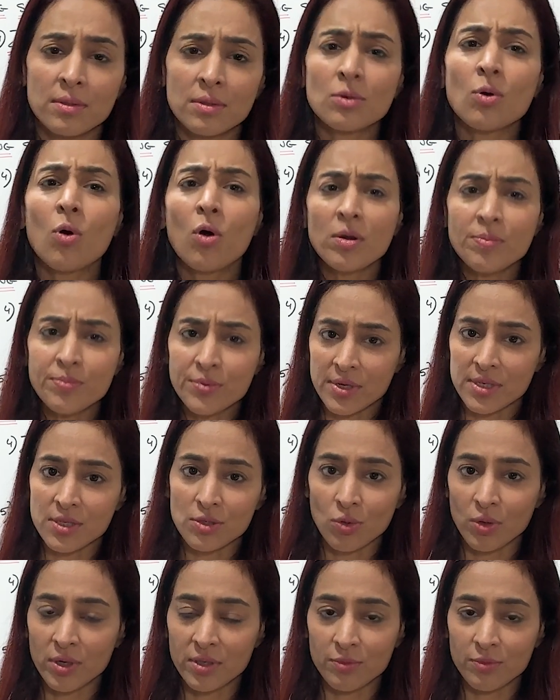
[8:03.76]
cold pressed
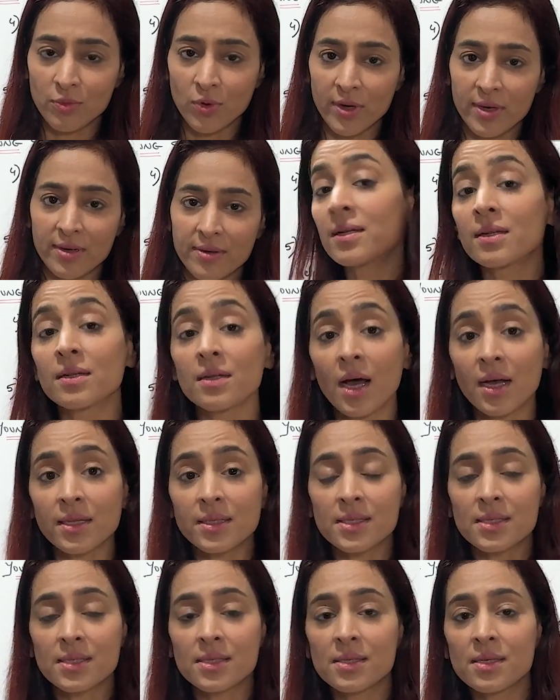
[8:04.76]
olive oil,
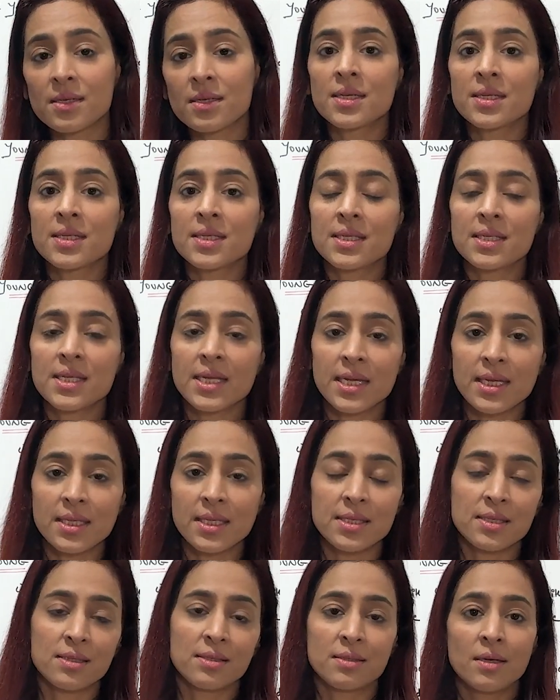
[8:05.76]
nuts,
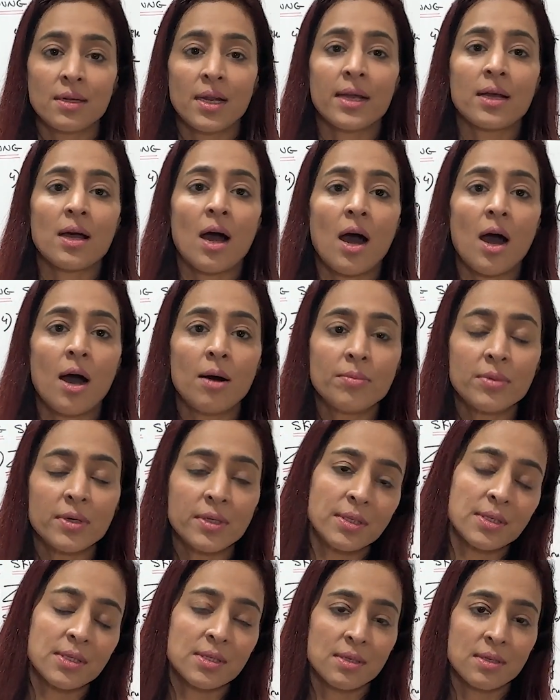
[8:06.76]
seeds like
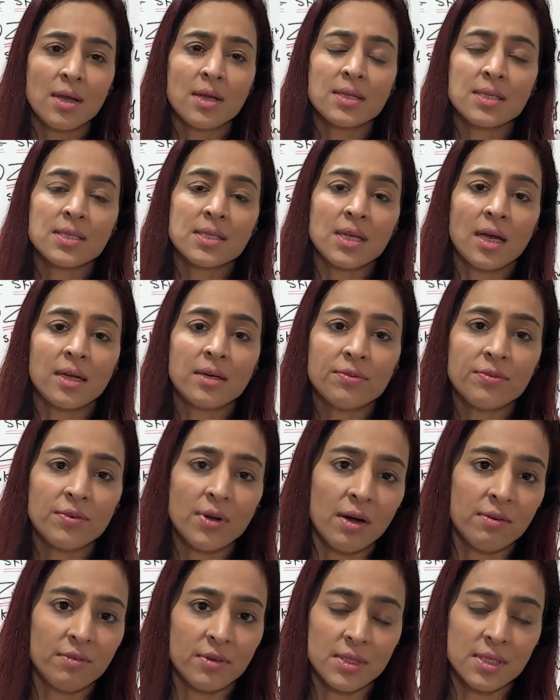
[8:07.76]
almonds,
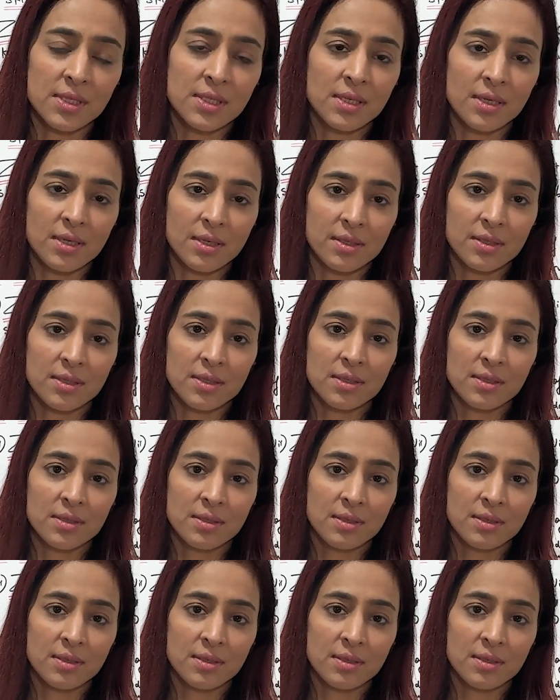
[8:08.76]
sunflower seeds,